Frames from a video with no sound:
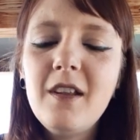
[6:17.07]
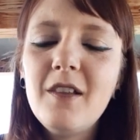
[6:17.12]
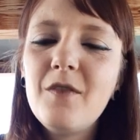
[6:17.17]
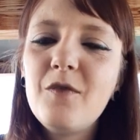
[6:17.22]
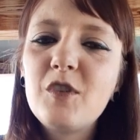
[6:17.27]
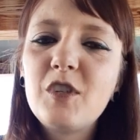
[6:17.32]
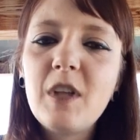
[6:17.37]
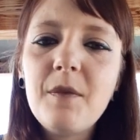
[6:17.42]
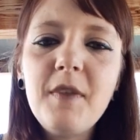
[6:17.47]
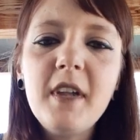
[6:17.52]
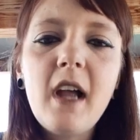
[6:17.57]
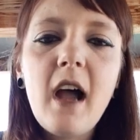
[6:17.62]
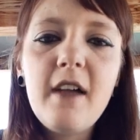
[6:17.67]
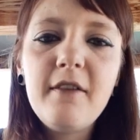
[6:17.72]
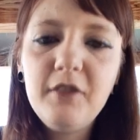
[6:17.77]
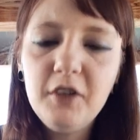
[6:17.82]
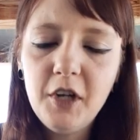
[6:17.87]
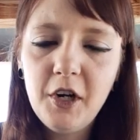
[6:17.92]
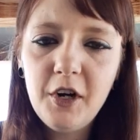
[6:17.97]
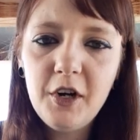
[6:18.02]
something
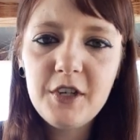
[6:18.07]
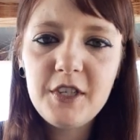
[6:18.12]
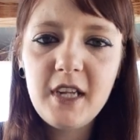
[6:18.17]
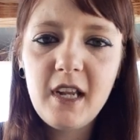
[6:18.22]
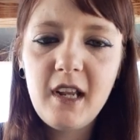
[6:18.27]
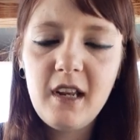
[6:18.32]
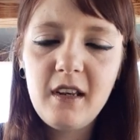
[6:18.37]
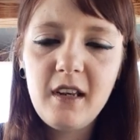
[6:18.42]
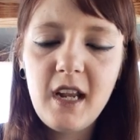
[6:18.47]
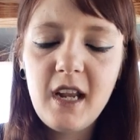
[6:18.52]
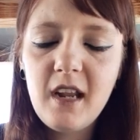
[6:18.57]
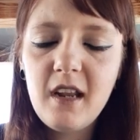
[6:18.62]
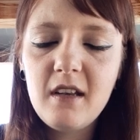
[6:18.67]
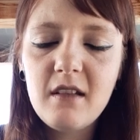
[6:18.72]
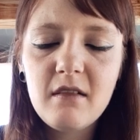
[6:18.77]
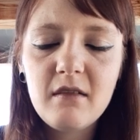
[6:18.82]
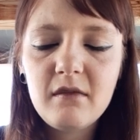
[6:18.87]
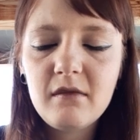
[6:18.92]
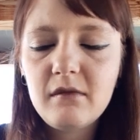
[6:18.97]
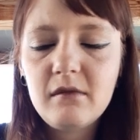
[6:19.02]
I've learned
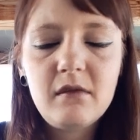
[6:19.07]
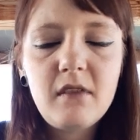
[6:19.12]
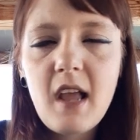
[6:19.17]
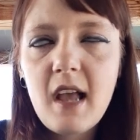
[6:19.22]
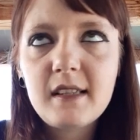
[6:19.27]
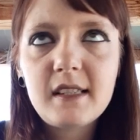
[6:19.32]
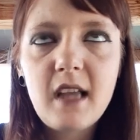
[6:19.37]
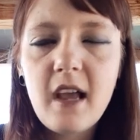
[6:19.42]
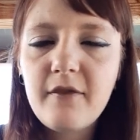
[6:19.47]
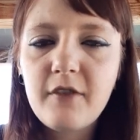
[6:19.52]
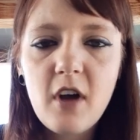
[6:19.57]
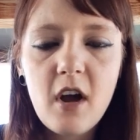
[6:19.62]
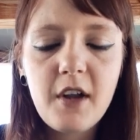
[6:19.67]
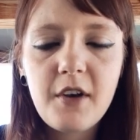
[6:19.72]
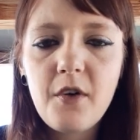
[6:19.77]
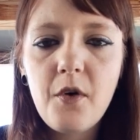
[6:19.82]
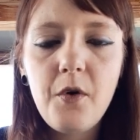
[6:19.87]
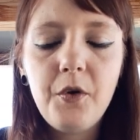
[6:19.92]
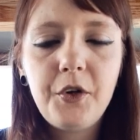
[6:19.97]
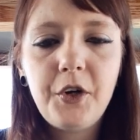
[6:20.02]
in as I've
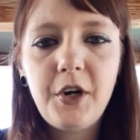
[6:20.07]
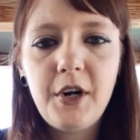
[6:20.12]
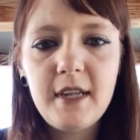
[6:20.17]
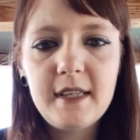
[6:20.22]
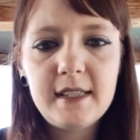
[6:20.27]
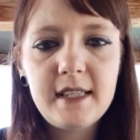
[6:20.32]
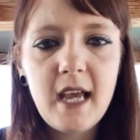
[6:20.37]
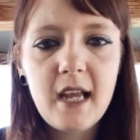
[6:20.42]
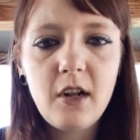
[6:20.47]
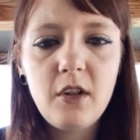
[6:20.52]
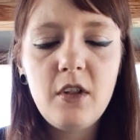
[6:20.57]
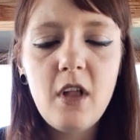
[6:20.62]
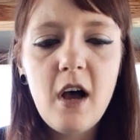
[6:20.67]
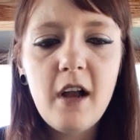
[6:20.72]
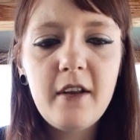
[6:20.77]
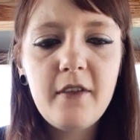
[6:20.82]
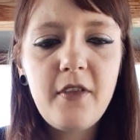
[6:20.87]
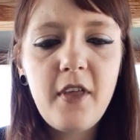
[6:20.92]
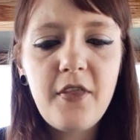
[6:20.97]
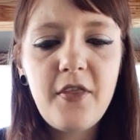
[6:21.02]
gotten older is that a
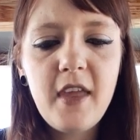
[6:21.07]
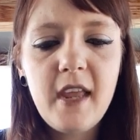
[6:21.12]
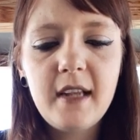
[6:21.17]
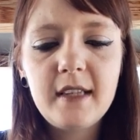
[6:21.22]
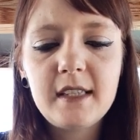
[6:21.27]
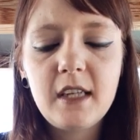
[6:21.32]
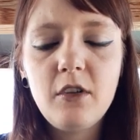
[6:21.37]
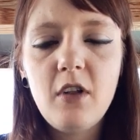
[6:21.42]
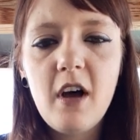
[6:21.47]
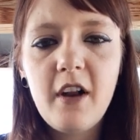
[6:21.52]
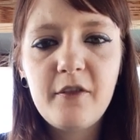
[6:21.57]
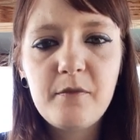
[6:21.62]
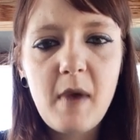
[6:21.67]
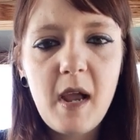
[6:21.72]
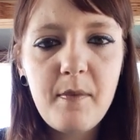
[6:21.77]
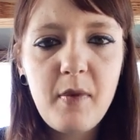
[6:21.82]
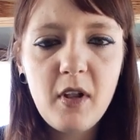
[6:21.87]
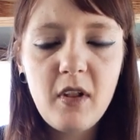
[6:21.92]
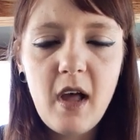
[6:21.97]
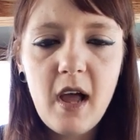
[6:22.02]
lot of my
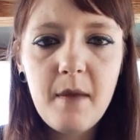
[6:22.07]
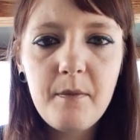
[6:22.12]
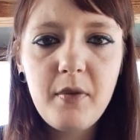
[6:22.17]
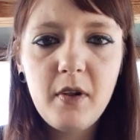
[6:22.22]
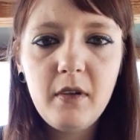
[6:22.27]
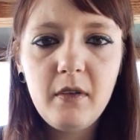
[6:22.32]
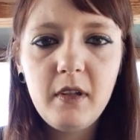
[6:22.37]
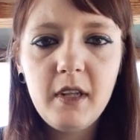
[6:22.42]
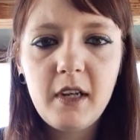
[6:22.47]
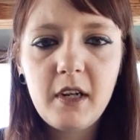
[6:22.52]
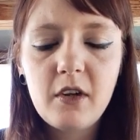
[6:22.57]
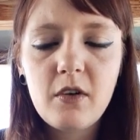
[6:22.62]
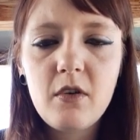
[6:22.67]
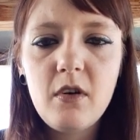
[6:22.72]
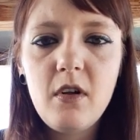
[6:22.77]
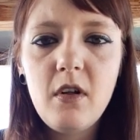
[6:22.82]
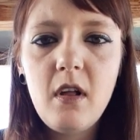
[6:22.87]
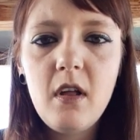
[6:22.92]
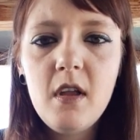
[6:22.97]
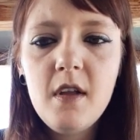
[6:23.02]

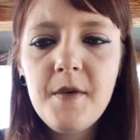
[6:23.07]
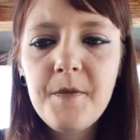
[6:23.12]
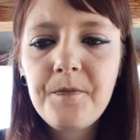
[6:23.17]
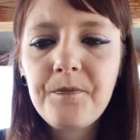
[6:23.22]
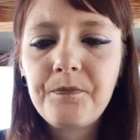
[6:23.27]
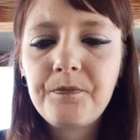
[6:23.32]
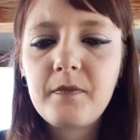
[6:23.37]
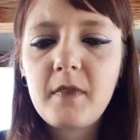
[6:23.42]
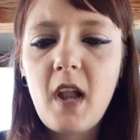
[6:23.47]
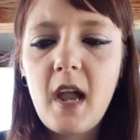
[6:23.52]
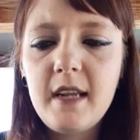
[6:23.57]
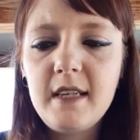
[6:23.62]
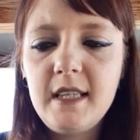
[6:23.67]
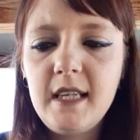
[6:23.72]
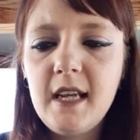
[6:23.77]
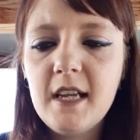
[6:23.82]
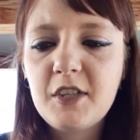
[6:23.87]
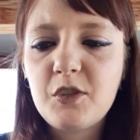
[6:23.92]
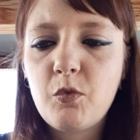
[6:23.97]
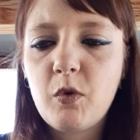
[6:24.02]
political
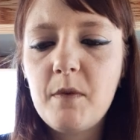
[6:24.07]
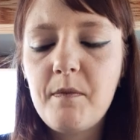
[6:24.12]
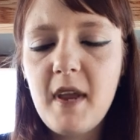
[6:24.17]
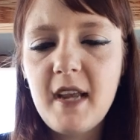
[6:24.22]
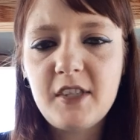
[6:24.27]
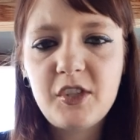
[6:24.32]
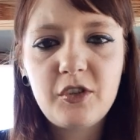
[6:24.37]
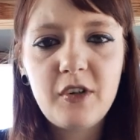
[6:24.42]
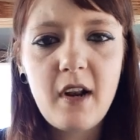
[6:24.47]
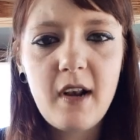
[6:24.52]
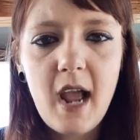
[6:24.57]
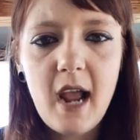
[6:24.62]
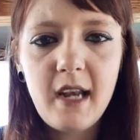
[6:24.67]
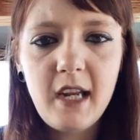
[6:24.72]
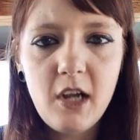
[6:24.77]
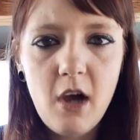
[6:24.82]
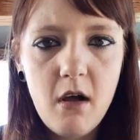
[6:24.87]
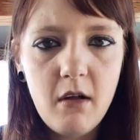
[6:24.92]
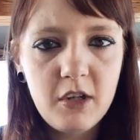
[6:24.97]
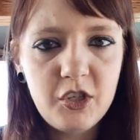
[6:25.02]
ideas were based around
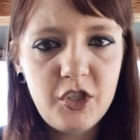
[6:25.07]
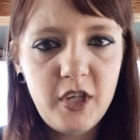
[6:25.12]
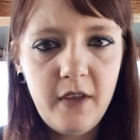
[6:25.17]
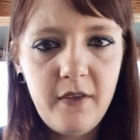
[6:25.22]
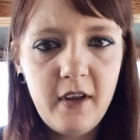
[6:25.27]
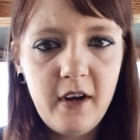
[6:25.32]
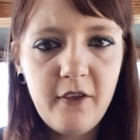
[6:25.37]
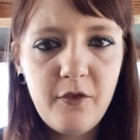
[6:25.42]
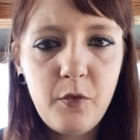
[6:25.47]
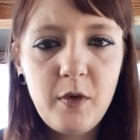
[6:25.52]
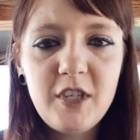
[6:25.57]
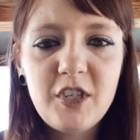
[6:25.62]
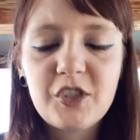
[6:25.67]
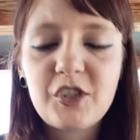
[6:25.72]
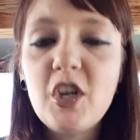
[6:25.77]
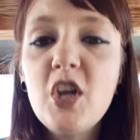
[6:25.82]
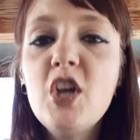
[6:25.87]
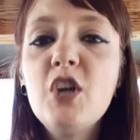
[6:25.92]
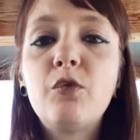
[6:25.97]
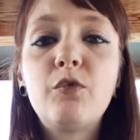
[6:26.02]
ideology, that if we
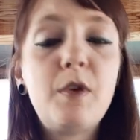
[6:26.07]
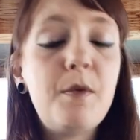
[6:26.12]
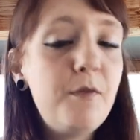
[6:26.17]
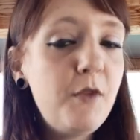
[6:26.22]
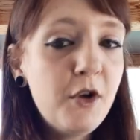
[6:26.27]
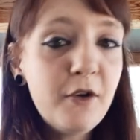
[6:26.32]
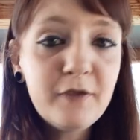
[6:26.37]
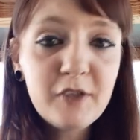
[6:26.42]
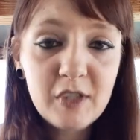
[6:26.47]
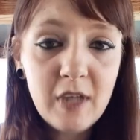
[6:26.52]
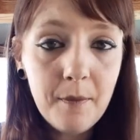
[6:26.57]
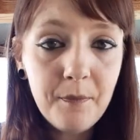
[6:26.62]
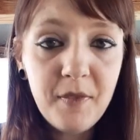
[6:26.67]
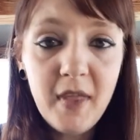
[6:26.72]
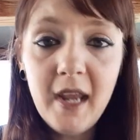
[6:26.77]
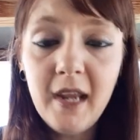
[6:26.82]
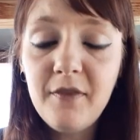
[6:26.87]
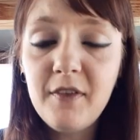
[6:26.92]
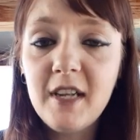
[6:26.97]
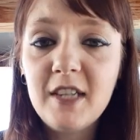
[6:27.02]
just remove
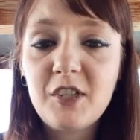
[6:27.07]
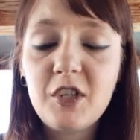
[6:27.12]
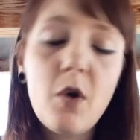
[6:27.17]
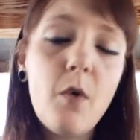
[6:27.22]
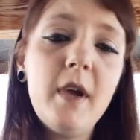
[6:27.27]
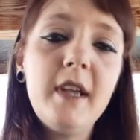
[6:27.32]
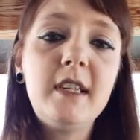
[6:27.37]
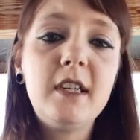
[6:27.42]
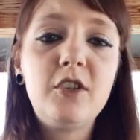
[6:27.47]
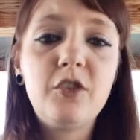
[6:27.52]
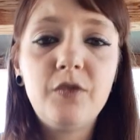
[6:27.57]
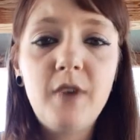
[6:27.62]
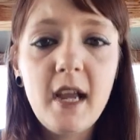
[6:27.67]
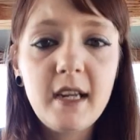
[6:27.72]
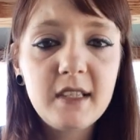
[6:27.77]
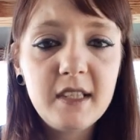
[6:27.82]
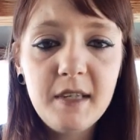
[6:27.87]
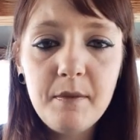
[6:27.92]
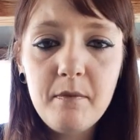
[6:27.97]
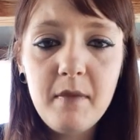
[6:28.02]
something, that it's going to
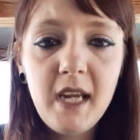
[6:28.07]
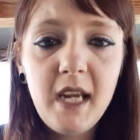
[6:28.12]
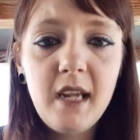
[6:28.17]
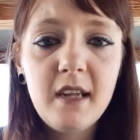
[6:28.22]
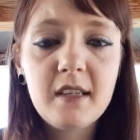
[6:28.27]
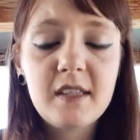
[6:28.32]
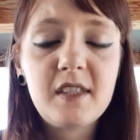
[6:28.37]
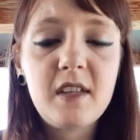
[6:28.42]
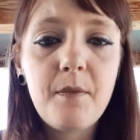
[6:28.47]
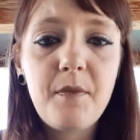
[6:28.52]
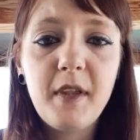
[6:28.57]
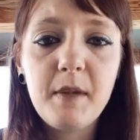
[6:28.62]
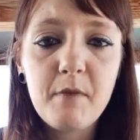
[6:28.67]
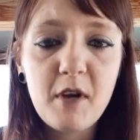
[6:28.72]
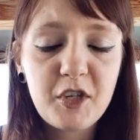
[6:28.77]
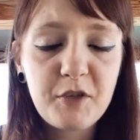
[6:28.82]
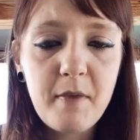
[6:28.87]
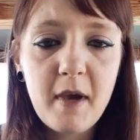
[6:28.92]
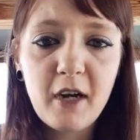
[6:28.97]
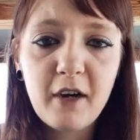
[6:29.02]
directly mean something
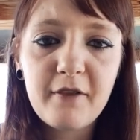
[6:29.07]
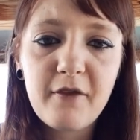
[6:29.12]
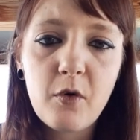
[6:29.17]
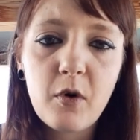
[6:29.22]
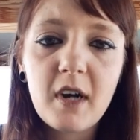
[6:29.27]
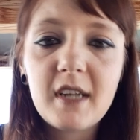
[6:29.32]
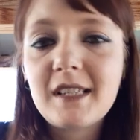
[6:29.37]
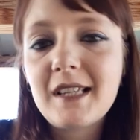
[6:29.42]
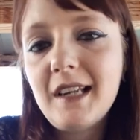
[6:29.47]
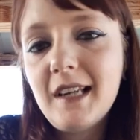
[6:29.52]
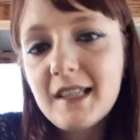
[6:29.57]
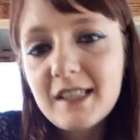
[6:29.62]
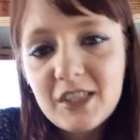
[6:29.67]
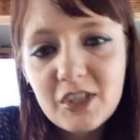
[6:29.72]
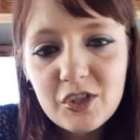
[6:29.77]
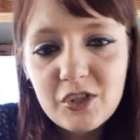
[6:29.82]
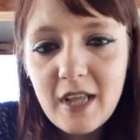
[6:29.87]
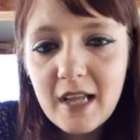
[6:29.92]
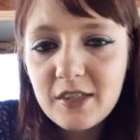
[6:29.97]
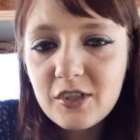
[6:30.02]
much better for us, and
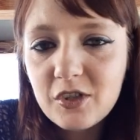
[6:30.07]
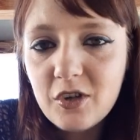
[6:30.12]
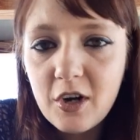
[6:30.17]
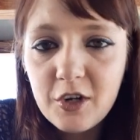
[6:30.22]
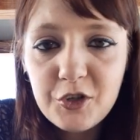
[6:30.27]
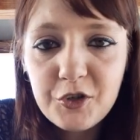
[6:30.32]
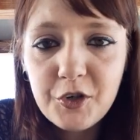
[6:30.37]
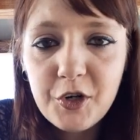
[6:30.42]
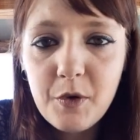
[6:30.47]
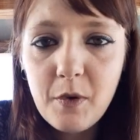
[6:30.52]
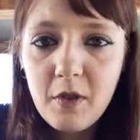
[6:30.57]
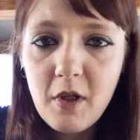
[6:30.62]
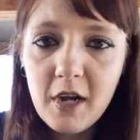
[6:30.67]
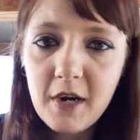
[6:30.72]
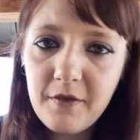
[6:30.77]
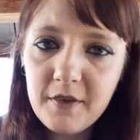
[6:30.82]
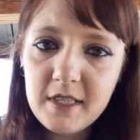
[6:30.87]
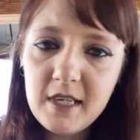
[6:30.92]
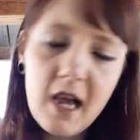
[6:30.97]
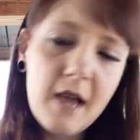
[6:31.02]
that's not true. A lot
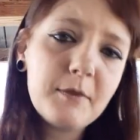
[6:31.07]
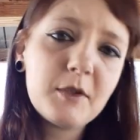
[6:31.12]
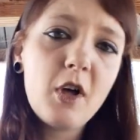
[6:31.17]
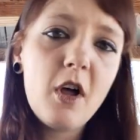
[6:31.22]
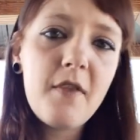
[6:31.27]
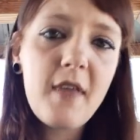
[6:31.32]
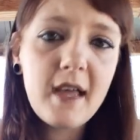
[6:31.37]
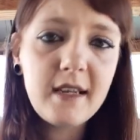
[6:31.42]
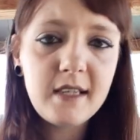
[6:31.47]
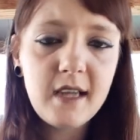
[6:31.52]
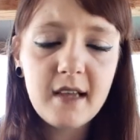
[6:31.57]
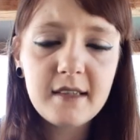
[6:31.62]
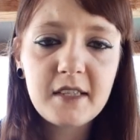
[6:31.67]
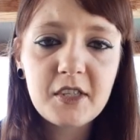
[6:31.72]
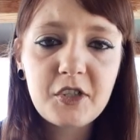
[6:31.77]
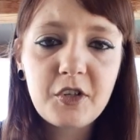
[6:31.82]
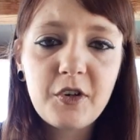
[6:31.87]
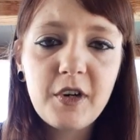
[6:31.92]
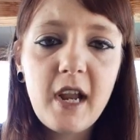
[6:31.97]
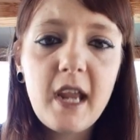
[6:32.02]
of the times all that does
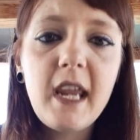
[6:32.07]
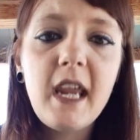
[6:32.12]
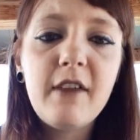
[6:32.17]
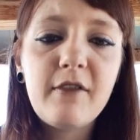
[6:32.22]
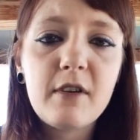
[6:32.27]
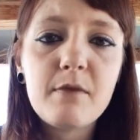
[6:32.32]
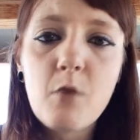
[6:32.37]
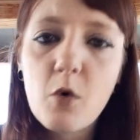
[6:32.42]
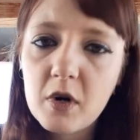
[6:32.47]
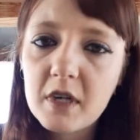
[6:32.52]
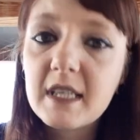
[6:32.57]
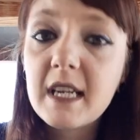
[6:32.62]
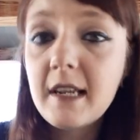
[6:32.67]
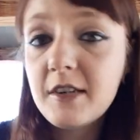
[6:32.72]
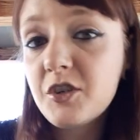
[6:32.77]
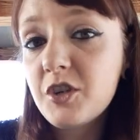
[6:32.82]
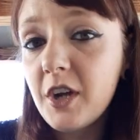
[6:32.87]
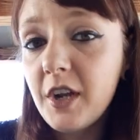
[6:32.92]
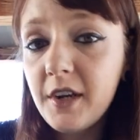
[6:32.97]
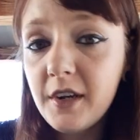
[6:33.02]
is create even more
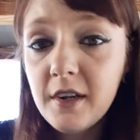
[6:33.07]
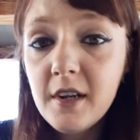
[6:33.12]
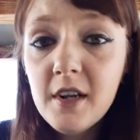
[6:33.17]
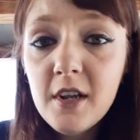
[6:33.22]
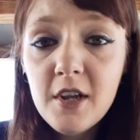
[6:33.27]
tension.